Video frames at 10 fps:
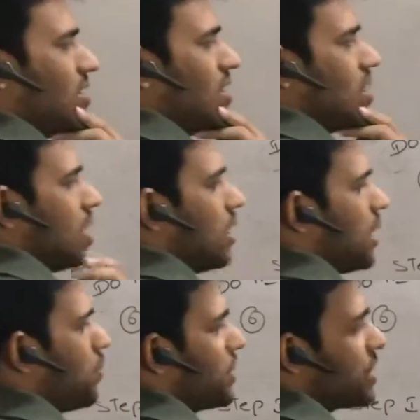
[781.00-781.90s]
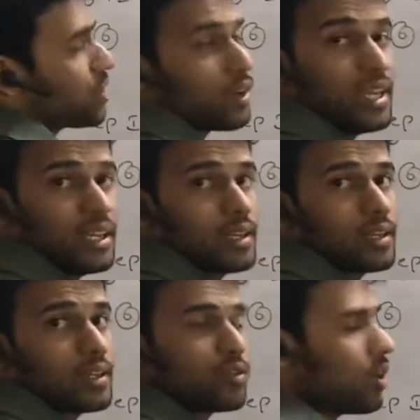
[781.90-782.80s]
then represent y
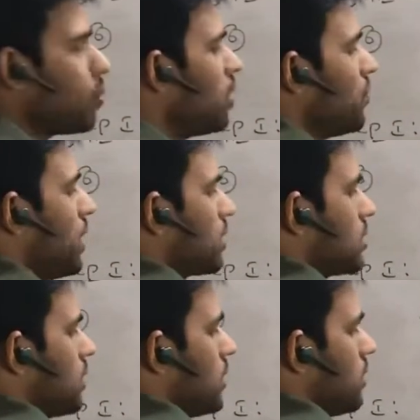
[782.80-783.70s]
in the form of x.